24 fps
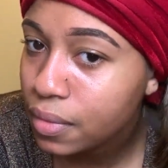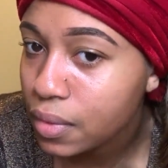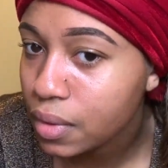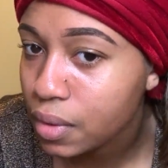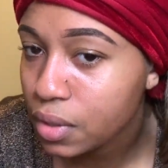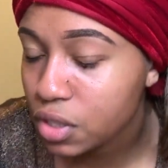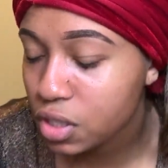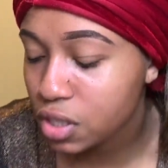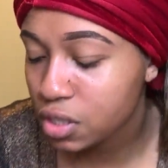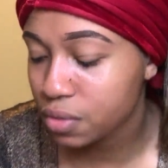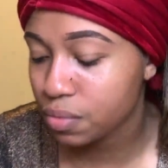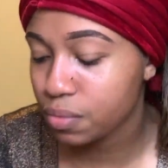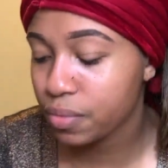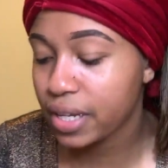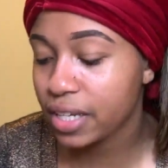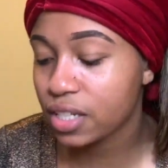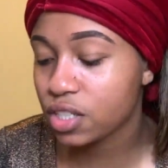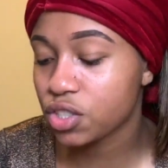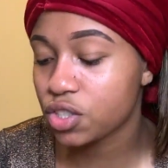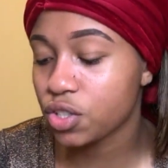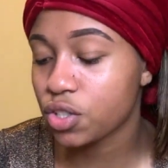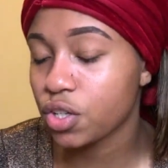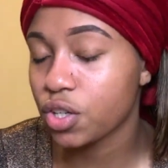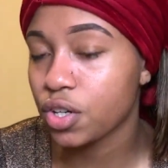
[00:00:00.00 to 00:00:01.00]
Just make
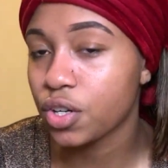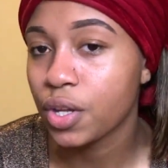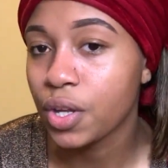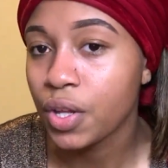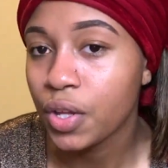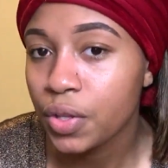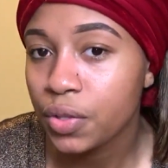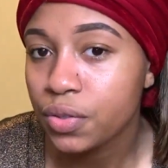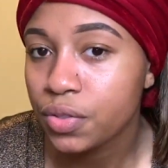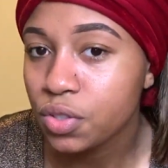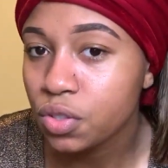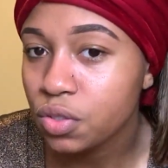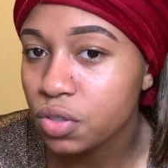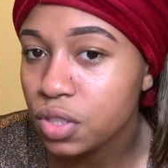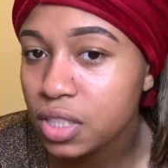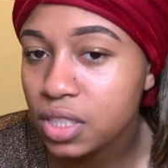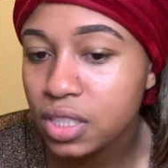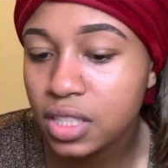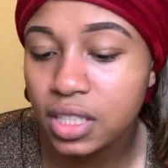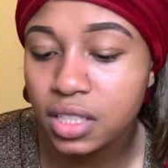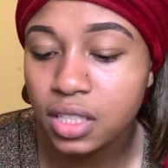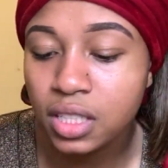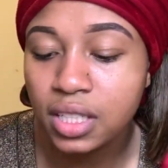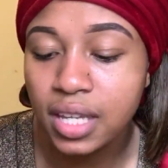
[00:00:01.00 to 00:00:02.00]
sure
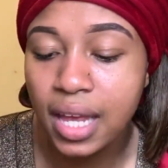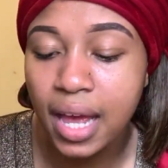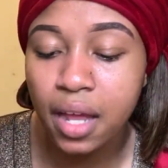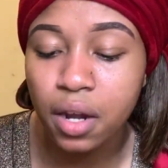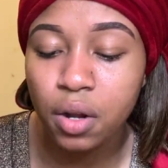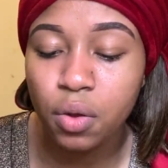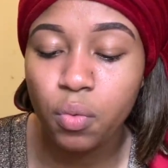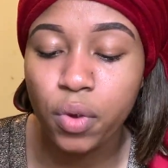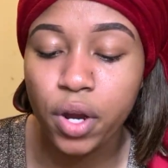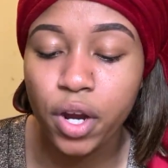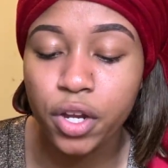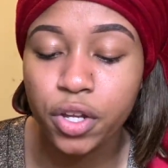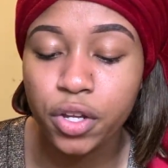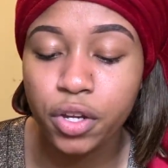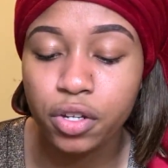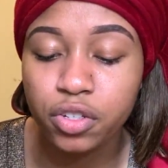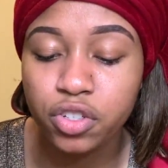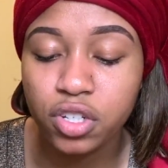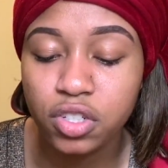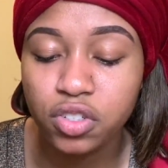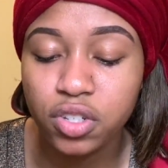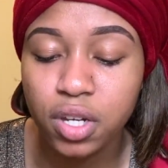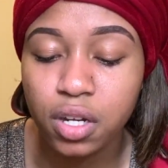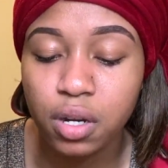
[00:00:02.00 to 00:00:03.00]
this is kind of where you're
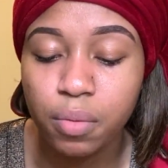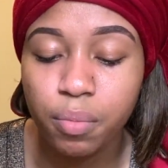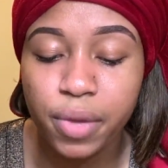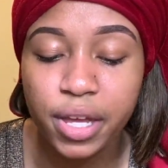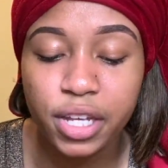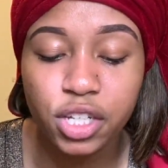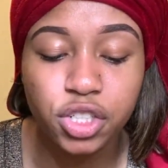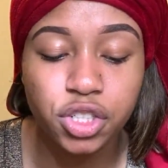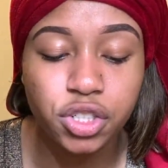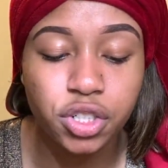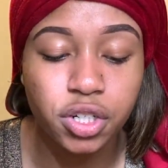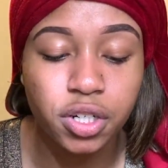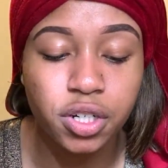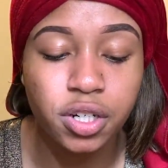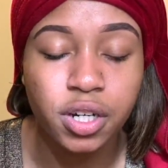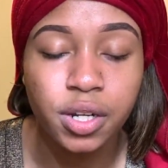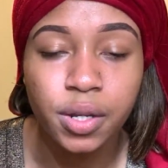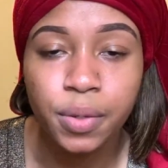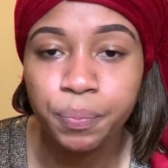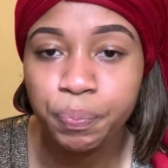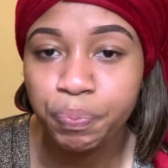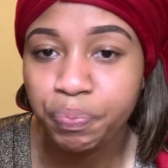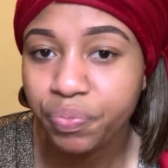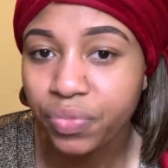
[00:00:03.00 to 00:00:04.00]
just trying to make sure
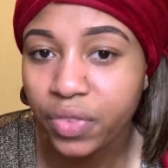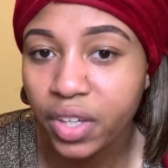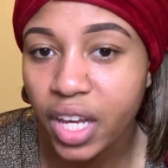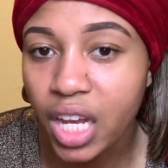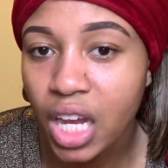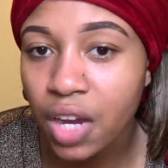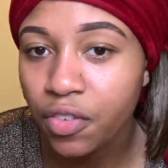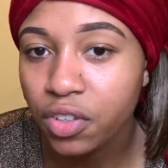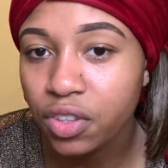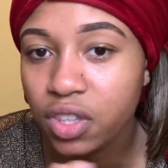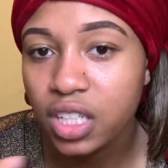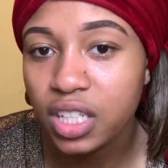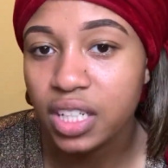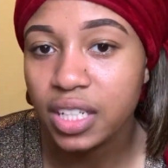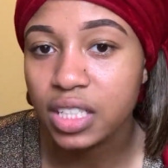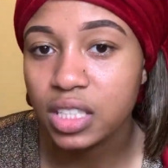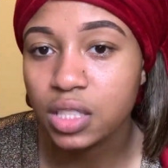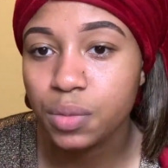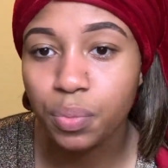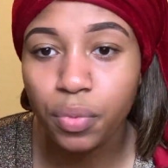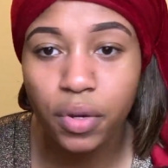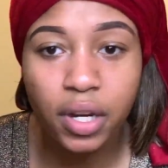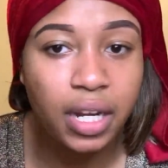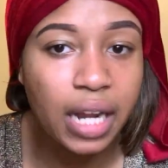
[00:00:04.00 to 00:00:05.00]
everything is
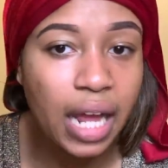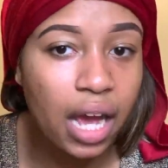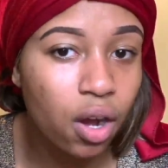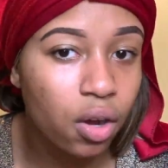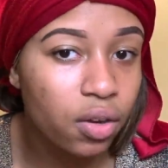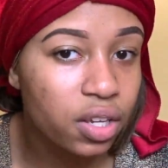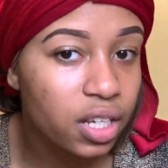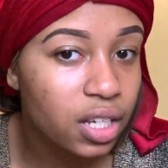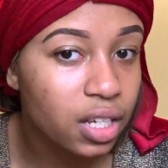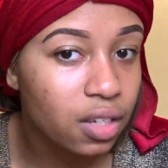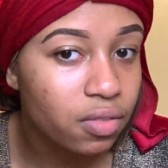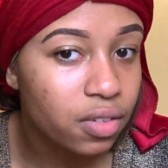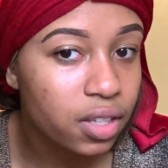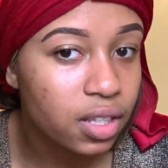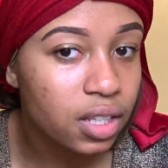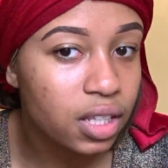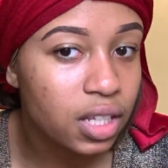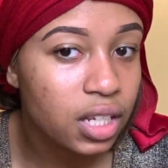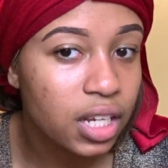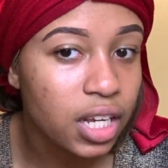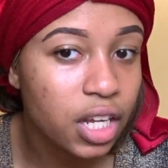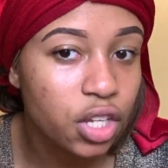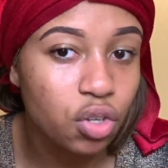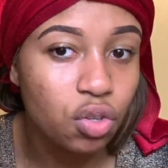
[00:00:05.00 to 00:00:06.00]
spread out evenly
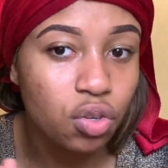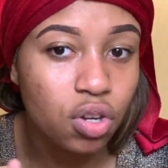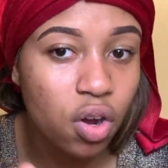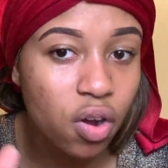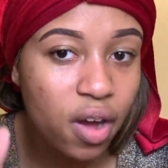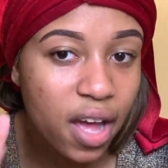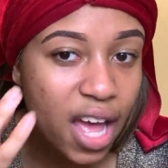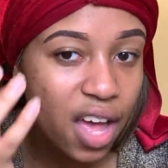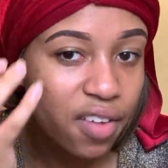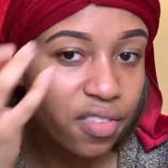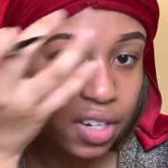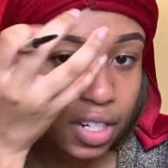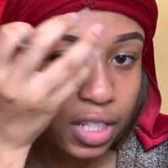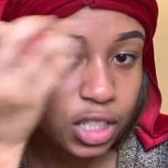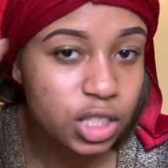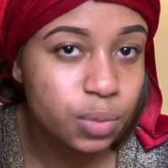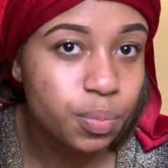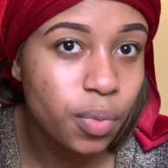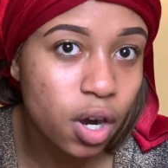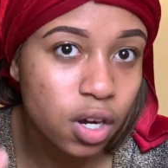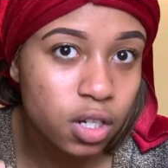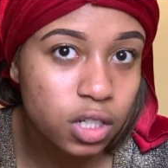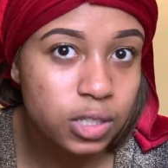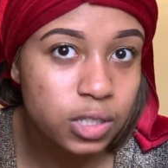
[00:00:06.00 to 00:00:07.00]
and you don't have any sparse